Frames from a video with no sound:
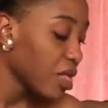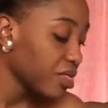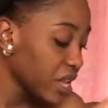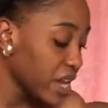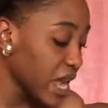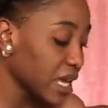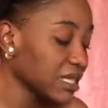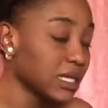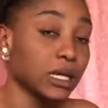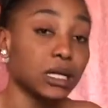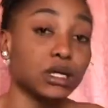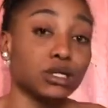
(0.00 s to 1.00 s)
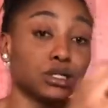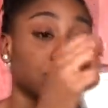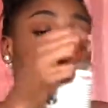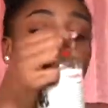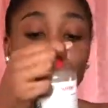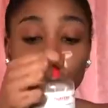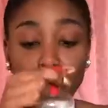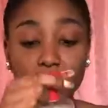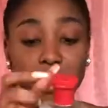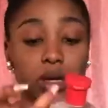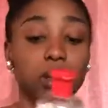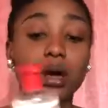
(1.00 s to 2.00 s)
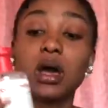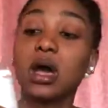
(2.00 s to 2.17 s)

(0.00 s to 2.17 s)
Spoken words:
The next thing is toning.